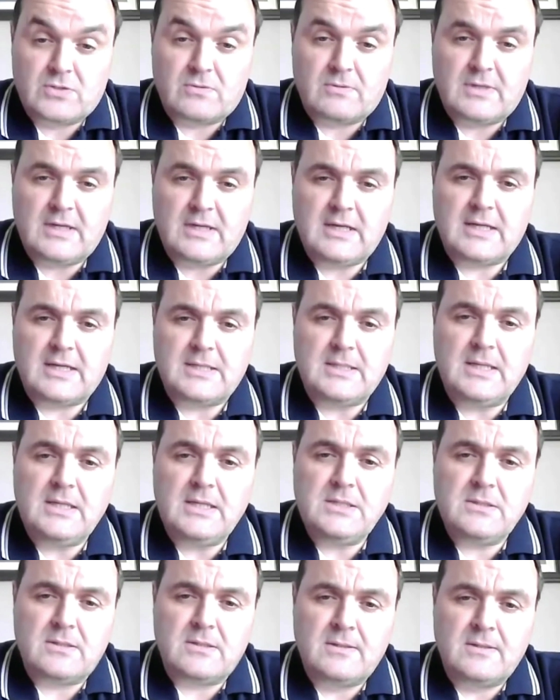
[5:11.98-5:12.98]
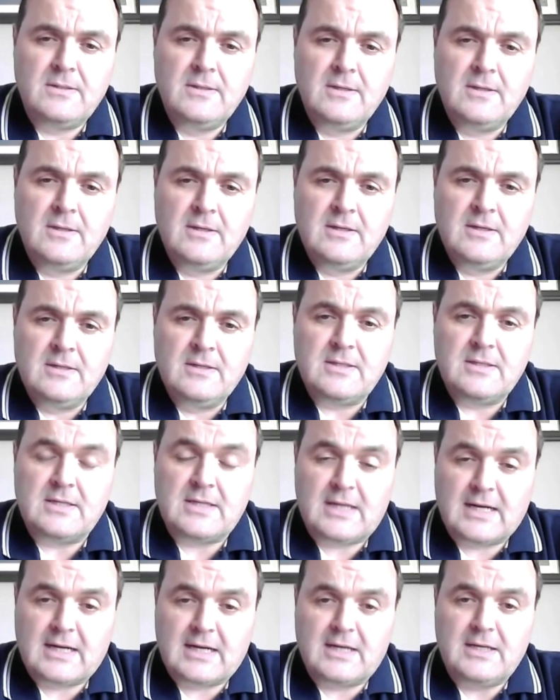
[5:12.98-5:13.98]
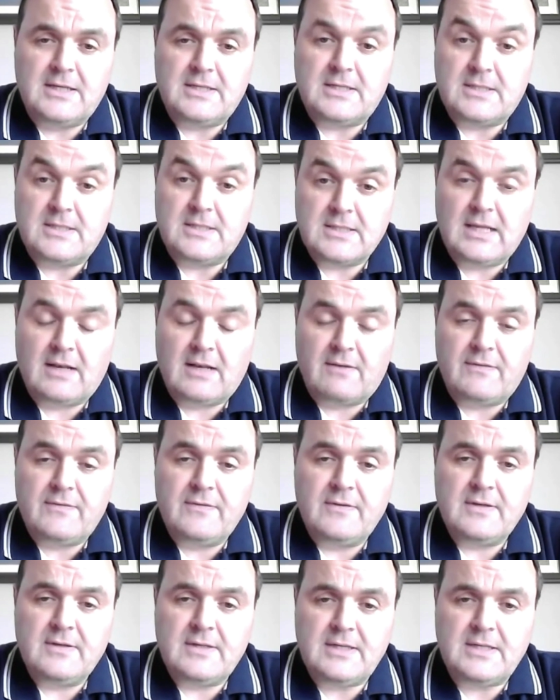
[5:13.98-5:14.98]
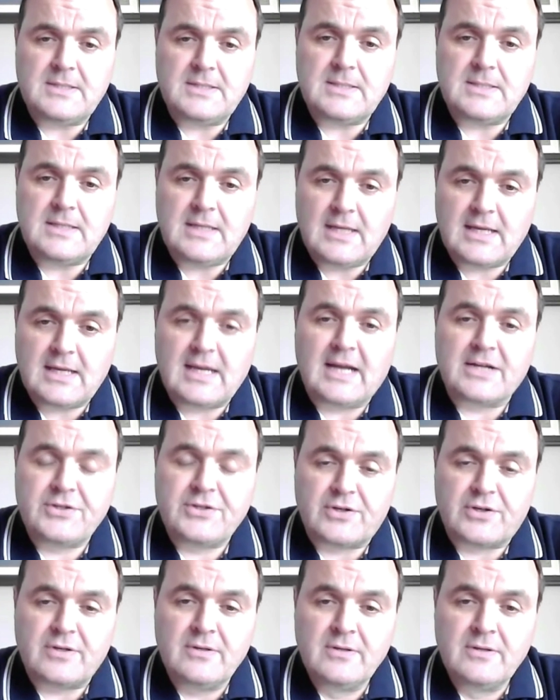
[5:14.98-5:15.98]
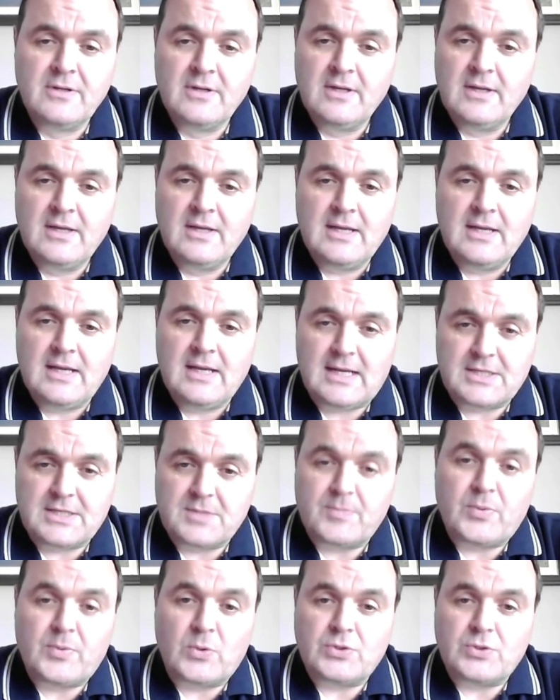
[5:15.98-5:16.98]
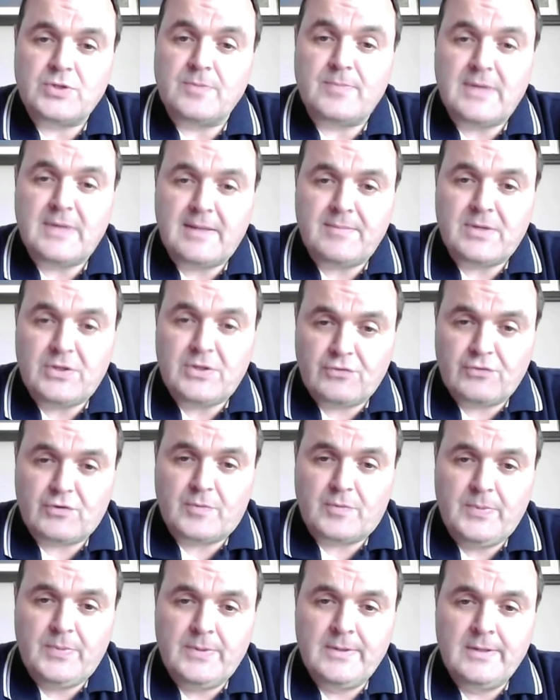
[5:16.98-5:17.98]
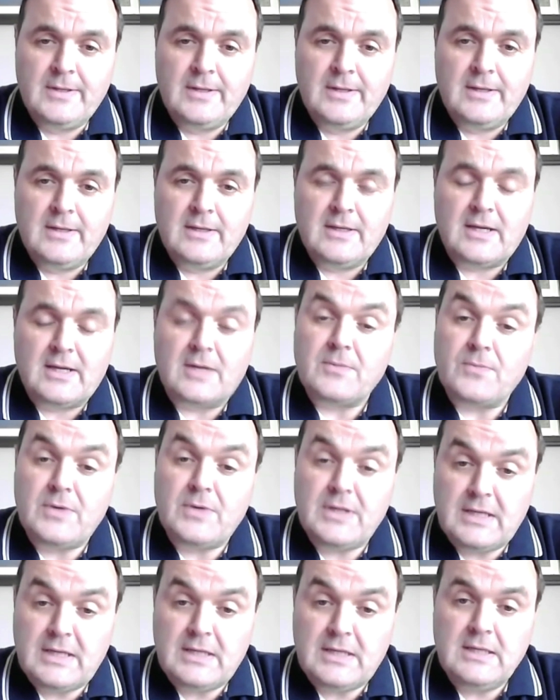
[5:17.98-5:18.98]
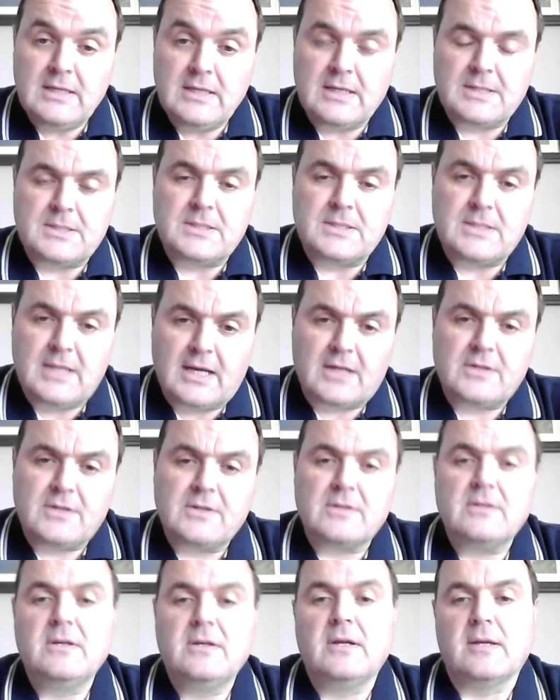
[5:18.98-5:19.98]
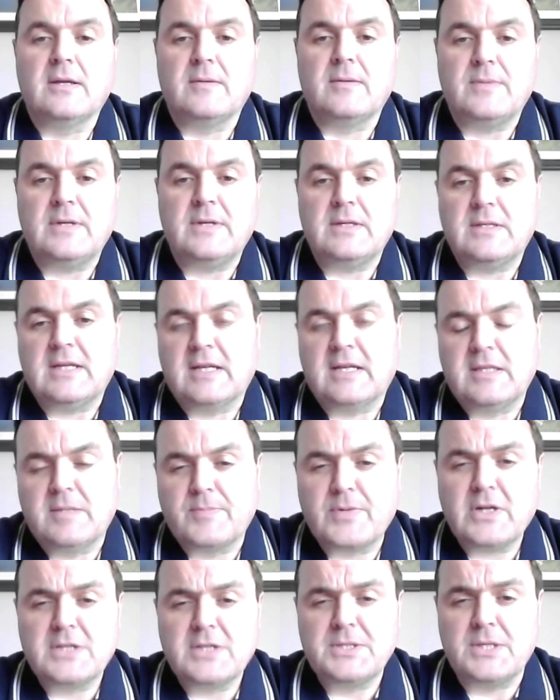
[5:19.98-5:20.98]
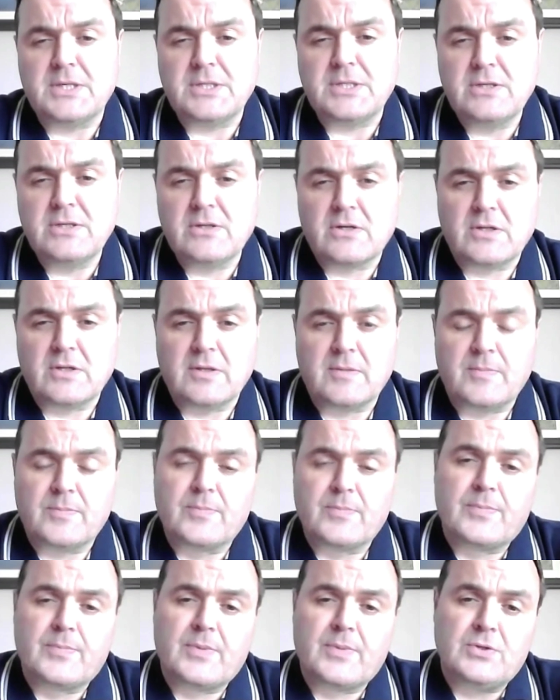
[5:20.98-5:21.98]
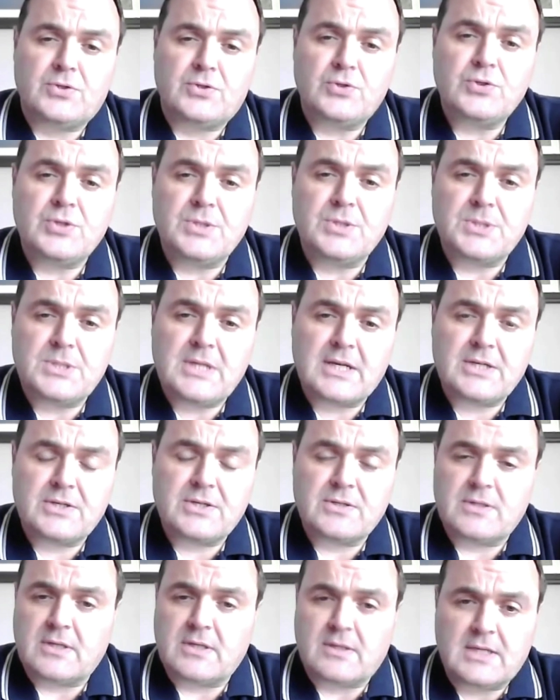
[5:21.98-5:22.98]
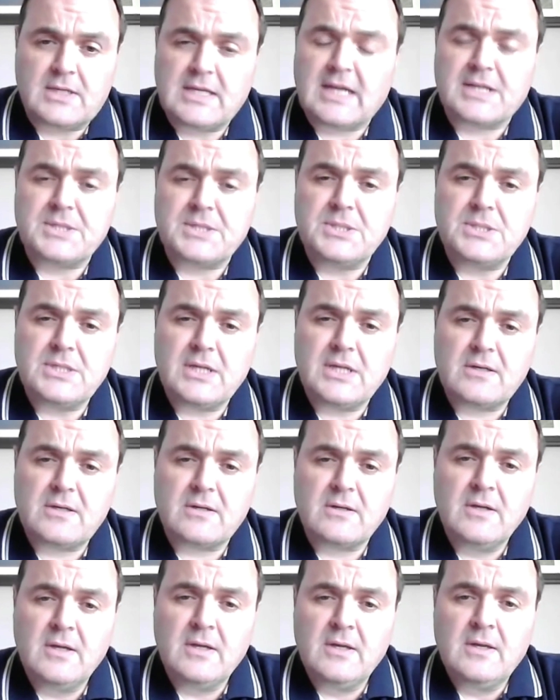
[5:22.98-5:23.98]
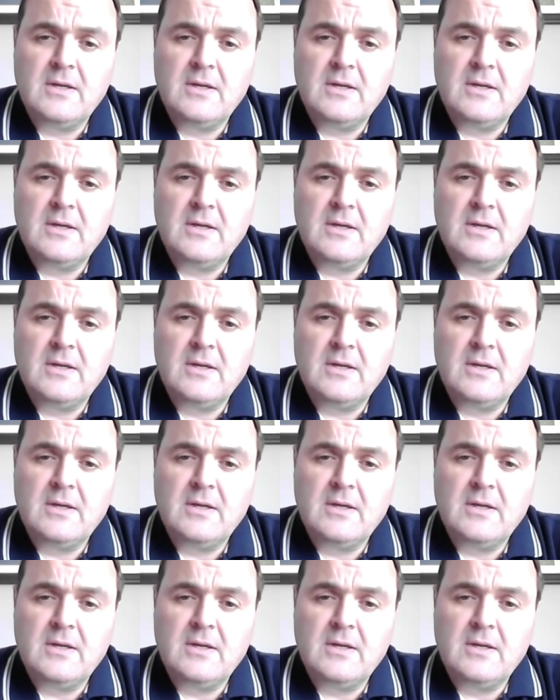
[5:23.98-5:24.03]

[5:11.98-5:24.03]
a realization that Ireland itself needs to take action as opposed to blaming Europe. And we as a sector, and be that the processing or the producing sector, the catching sector,